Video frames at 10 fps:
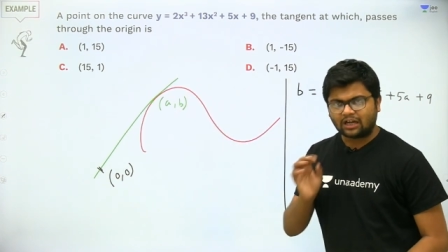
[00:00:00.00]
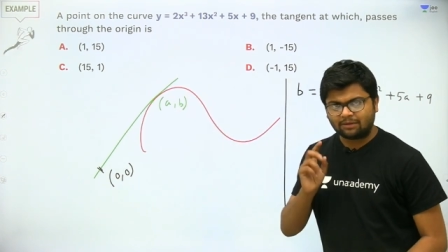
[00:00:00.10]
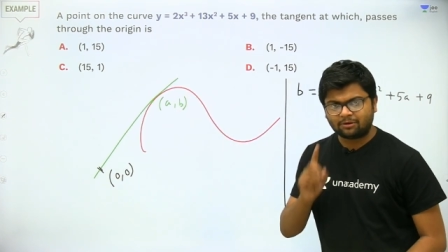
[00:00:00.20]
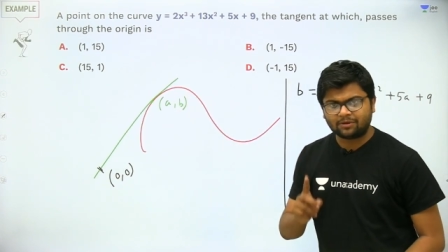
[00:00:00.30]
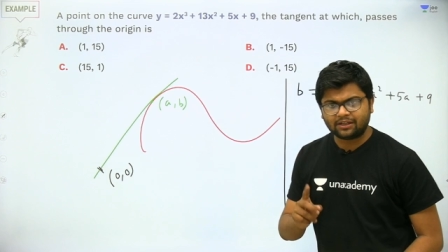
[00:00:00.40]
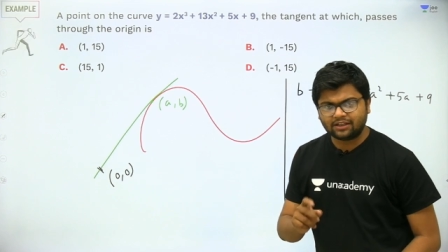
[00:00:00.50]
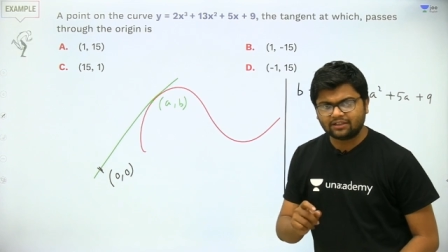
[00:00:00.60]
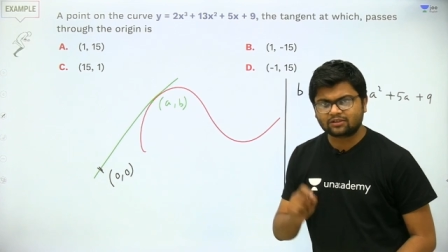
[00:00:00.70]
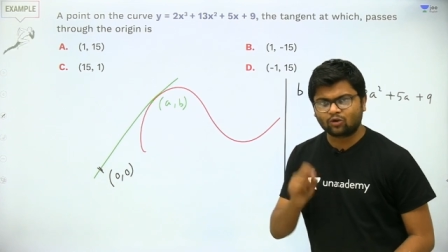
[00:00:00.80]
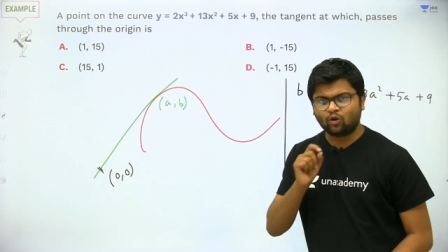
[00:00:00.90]
I am repeating
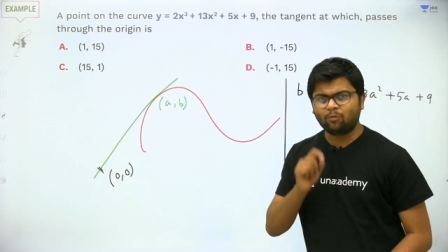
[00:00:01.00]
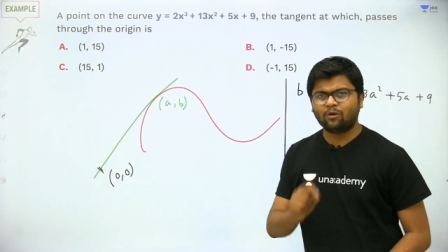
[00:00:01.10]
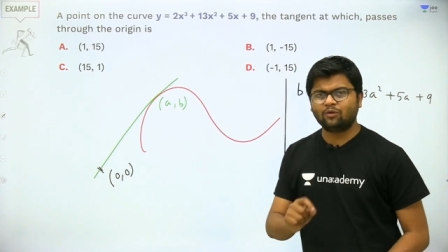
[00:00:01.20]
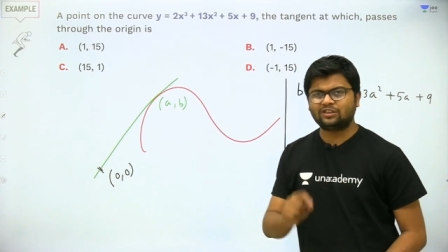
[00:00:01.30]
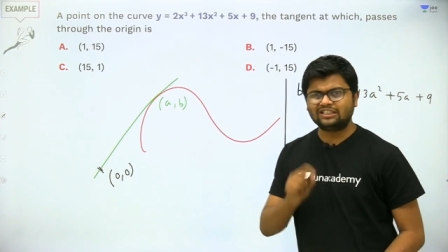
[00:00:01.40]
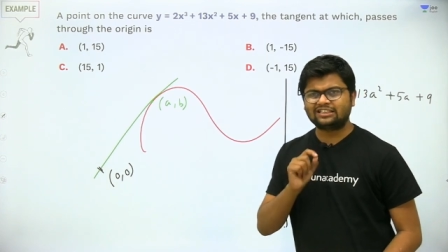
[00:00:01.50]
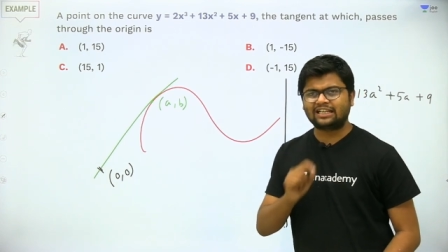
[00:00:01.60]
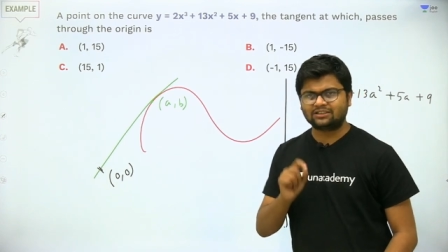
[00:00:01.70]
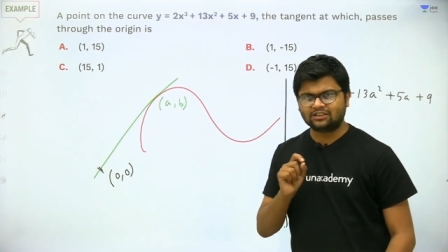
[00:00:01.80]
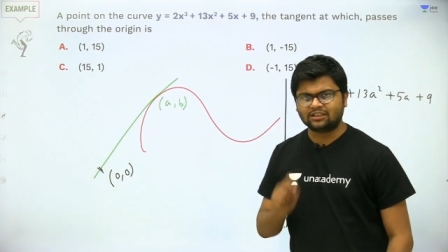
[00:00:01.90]
it, slope of this
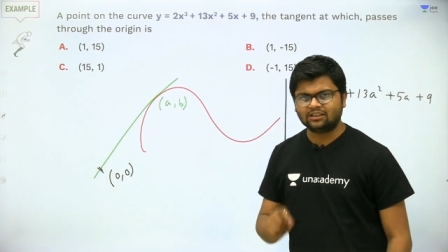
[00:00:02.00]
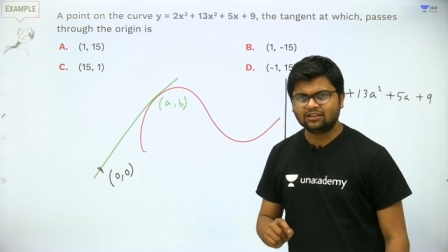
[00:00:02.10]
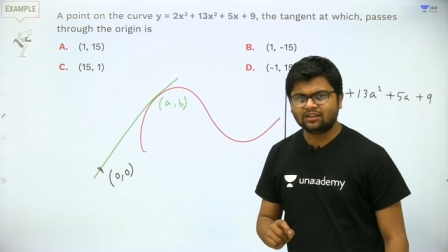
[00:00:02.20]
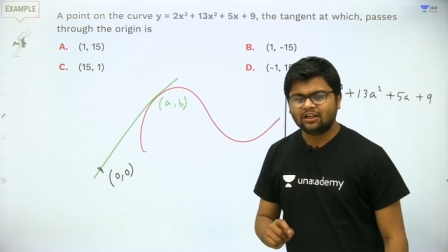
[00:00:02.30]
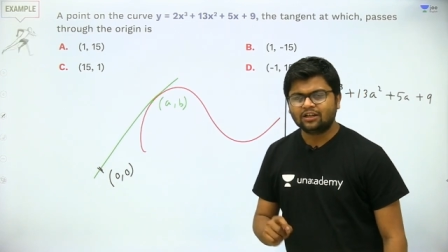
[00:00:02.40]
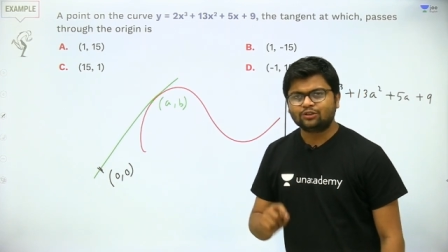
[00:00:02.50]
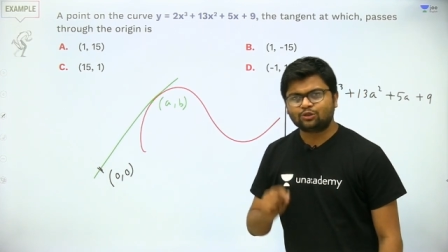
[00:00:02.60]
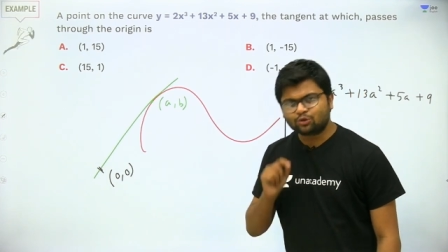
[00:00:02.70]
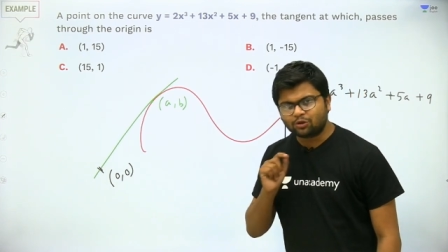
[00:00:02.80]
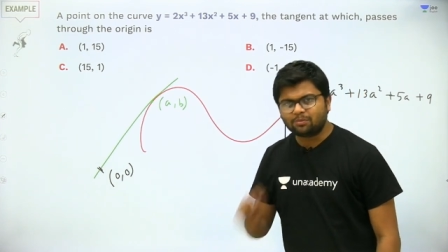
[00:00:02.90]
tangent
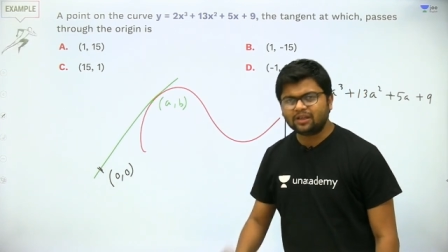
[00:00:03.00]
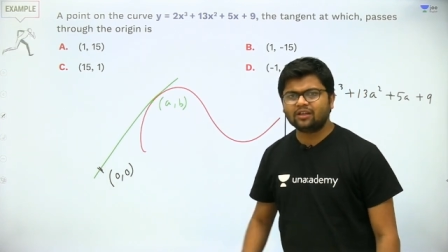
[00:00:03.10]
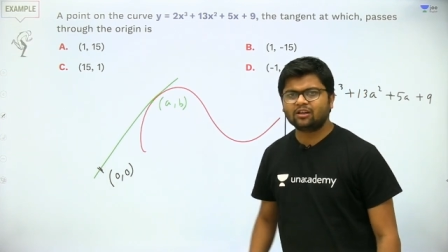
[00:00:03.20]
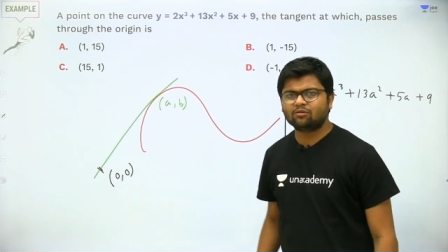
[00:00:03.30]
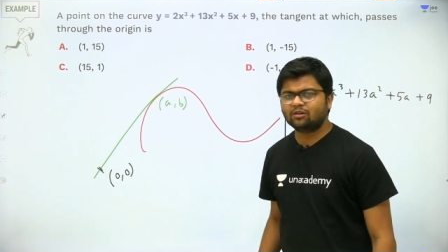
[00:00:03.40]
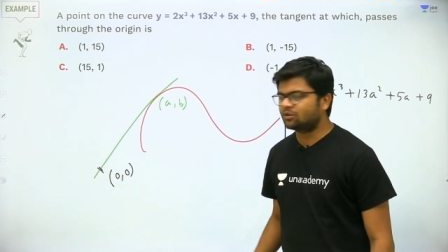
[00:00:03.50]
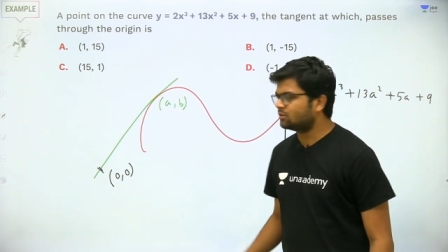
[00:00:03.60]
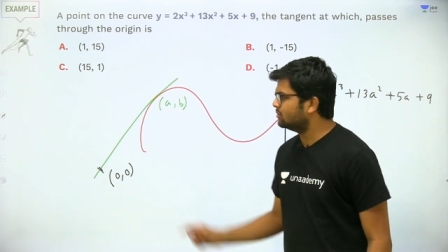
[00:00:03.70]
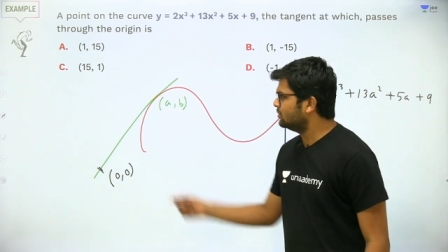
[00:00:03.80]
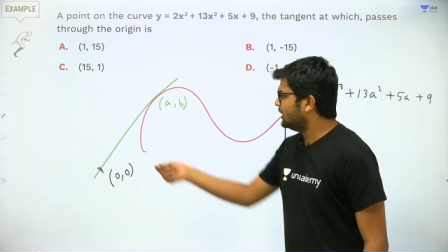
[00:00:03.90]
should be equal
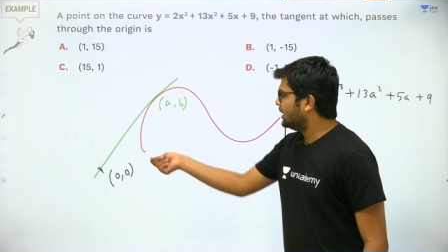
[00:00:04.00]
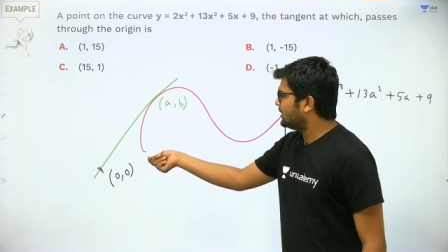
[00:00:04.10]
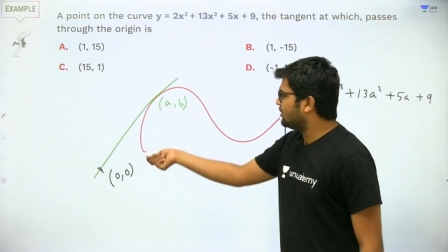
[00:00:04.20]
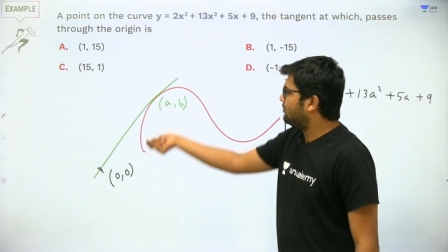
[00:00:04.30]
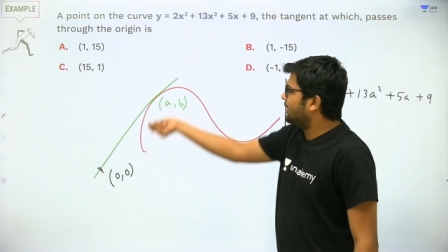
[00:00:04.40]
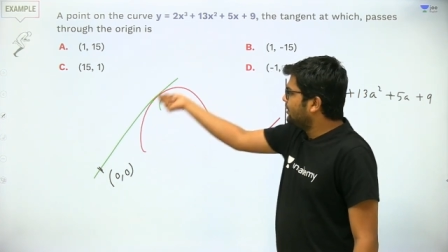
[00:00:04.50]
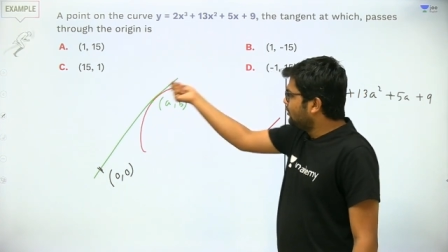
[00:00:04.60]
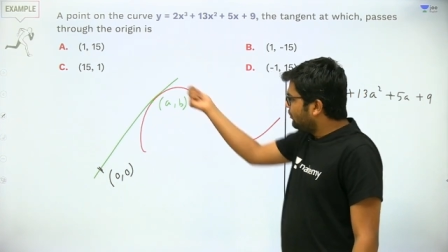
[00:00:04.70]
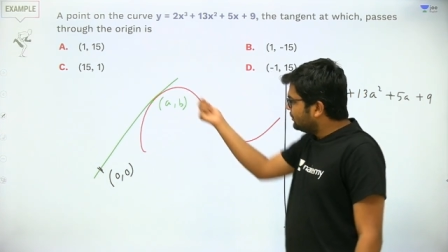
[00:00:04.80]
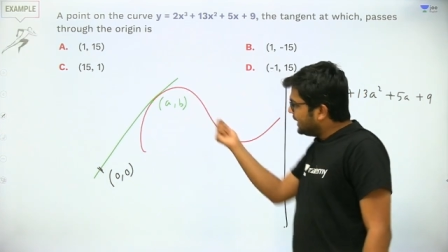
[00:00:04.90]
to the
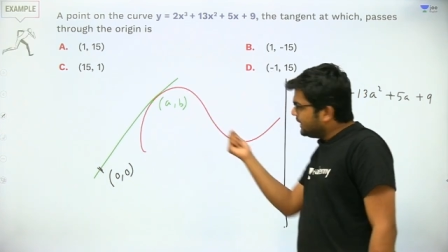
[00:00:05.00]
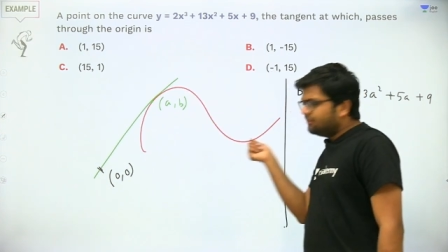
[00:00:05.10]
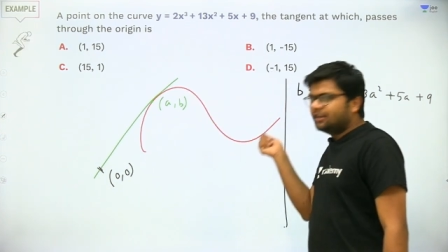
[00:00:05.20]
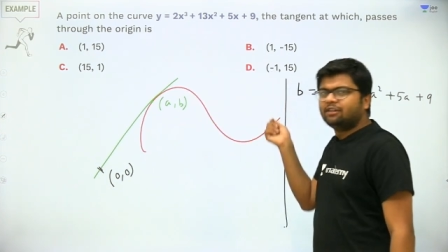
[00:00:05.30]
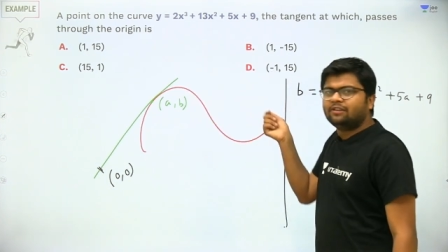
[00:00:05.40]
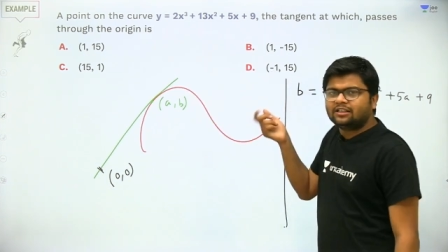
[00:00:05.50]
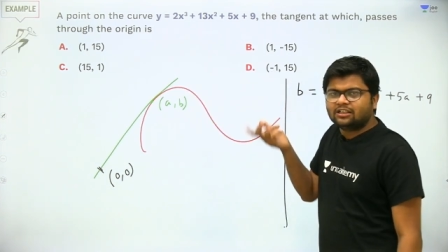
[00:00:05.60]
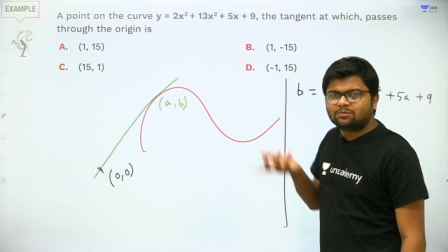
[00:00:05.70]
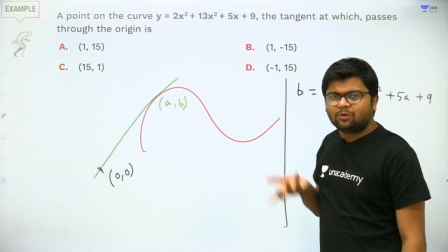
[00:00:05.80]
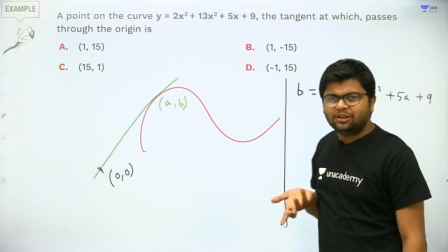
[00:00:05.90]
value of derivative at
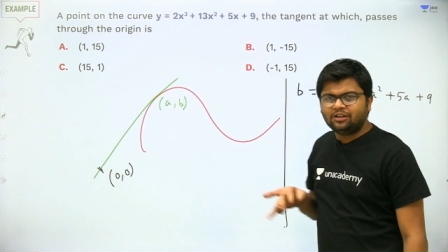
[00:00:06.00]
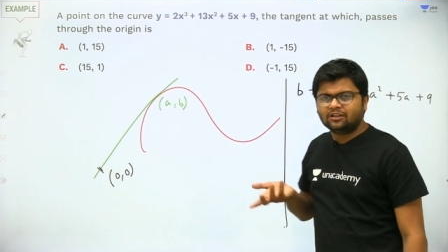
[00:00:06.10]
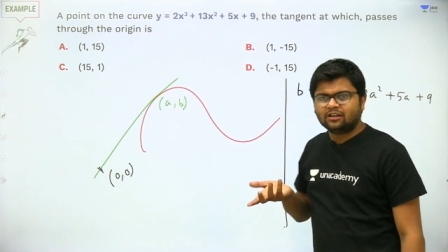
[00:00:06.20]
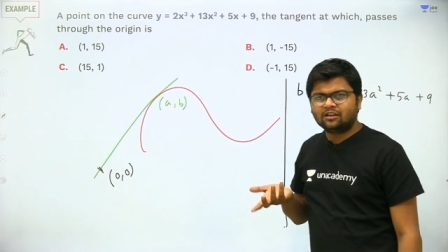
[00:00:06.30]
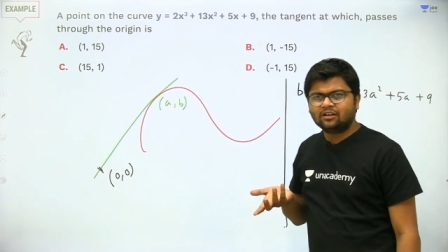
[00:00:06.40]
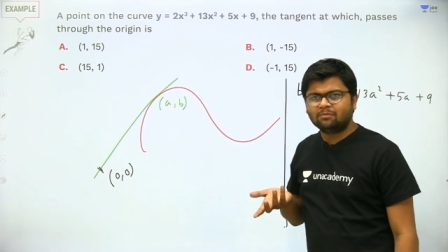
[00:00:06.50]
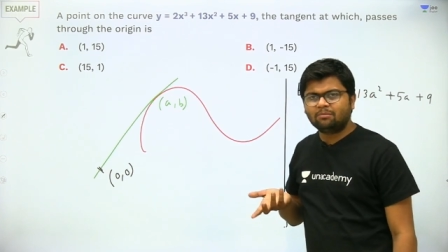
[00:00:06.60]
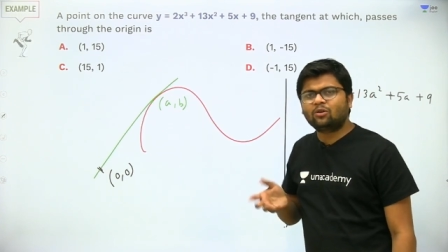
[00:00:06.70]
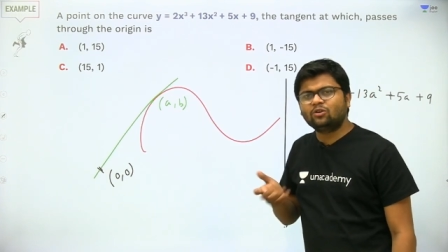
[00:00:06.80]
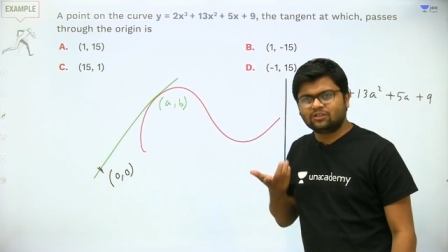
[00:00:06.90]
this point,
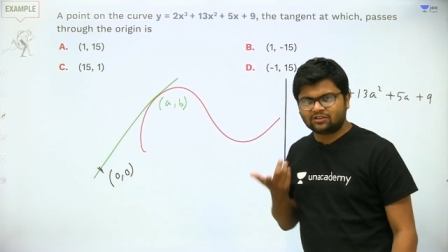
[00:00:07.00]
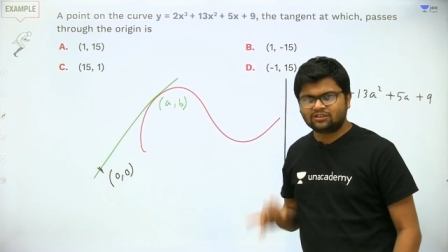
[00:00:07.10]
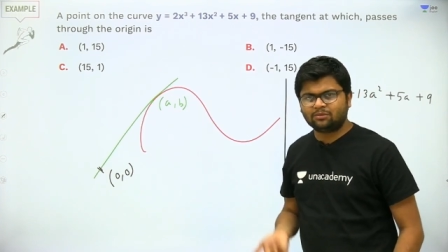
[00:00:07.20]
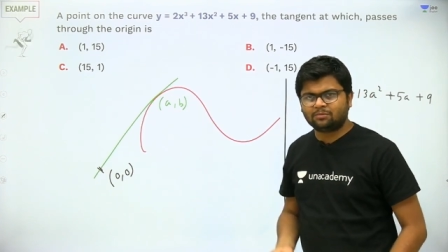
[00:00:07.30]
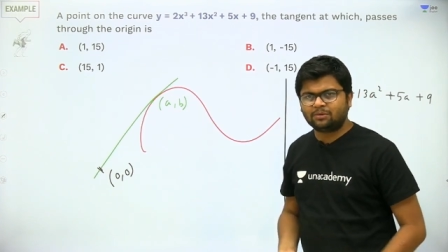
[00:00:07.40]
because this is the